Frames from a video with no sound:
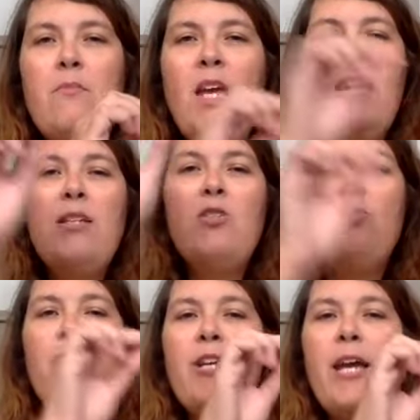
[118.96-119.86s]
And you
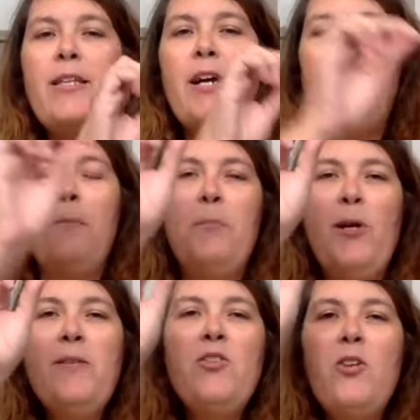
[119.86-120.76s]
create a
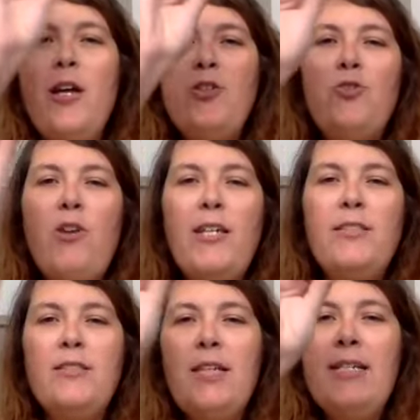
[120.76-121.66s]
branch and you
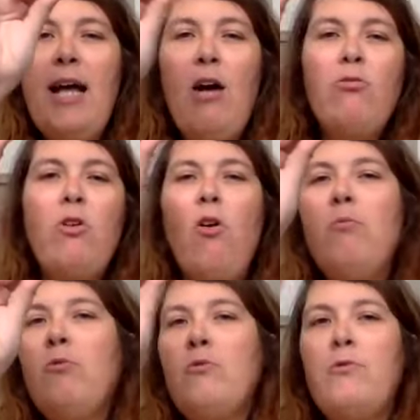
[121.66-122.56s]
write that
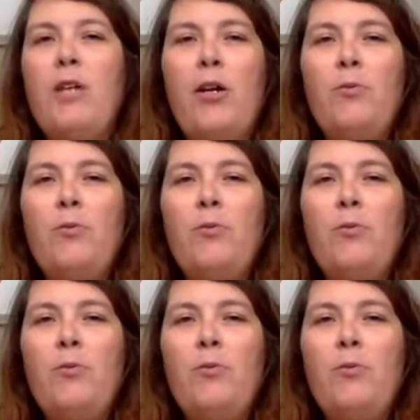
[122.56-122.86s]
outcome or that